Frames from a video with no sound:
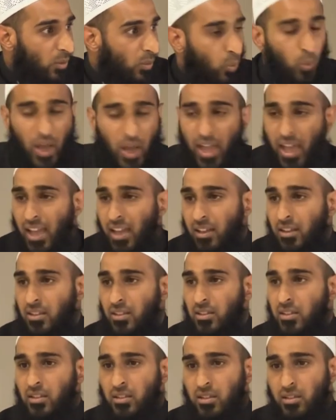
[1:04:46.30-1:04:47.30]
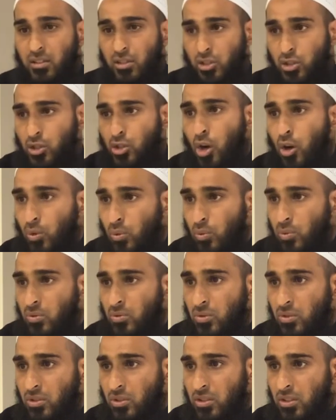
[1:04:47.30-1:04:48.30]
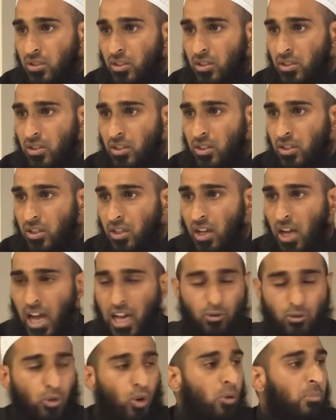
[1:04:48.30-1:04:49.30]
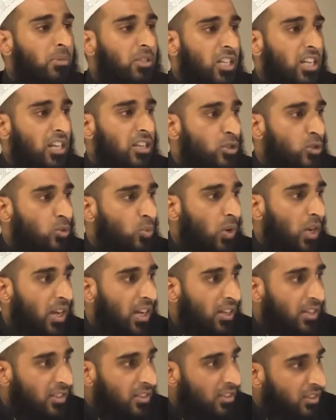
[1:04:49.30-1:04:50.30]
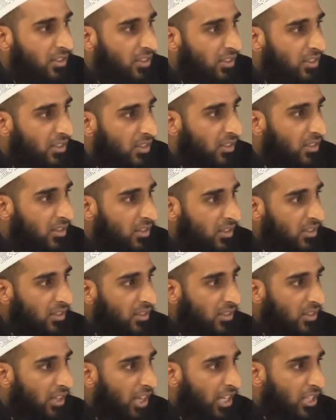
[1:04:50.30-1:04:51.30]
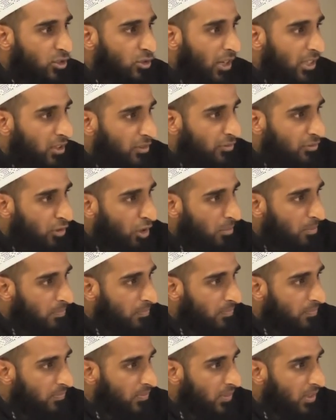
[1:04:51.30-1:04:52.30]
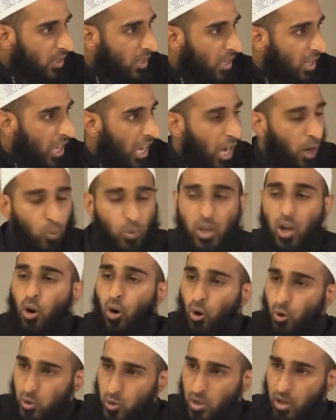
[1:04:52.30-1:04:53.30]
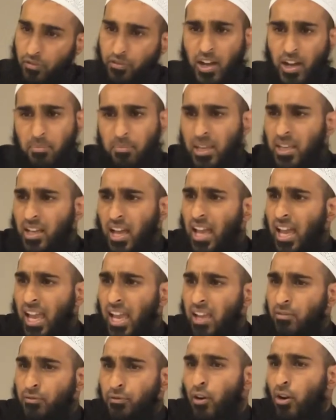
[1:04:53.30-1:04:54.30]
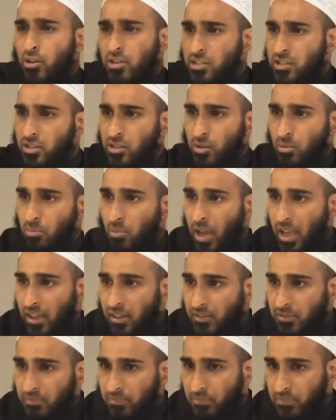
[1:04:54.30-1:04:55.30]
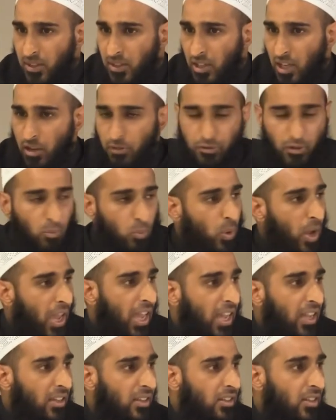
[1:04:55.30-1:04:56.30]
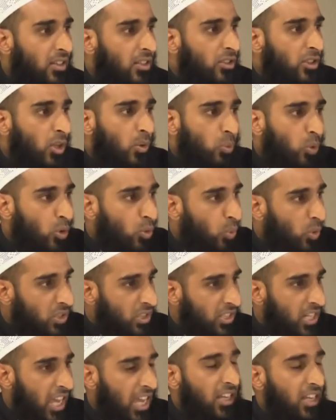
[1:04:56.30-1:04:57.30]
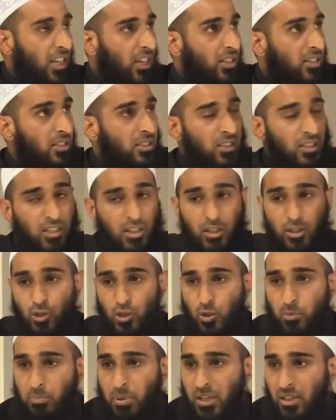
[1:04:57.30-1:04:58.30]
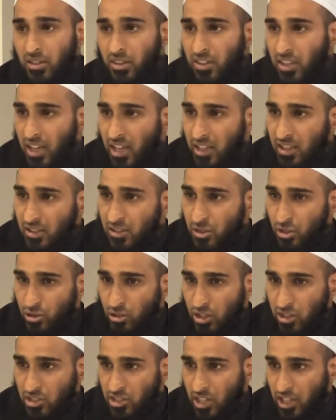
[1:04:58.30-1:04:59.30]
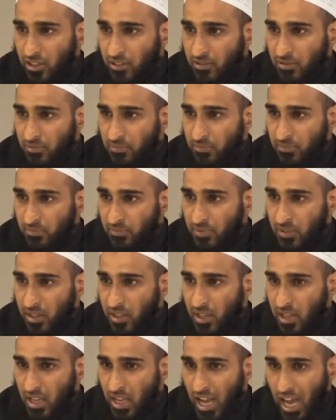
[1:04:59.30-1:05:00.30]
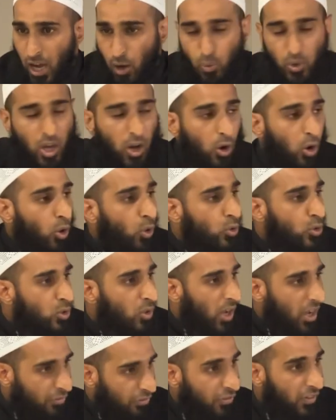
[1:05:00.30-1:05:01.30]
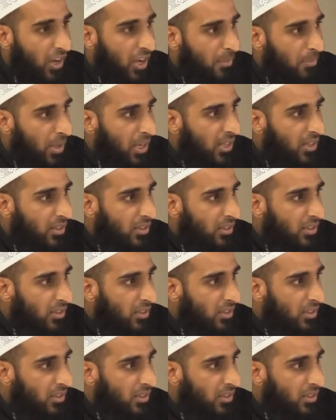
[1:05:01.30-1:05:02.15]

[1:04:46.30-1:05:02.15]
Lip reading: where stone and raw materials were extracted from. And we are also affirming a forest somewhere from where the wood was taken to build the structure. And we are also affirming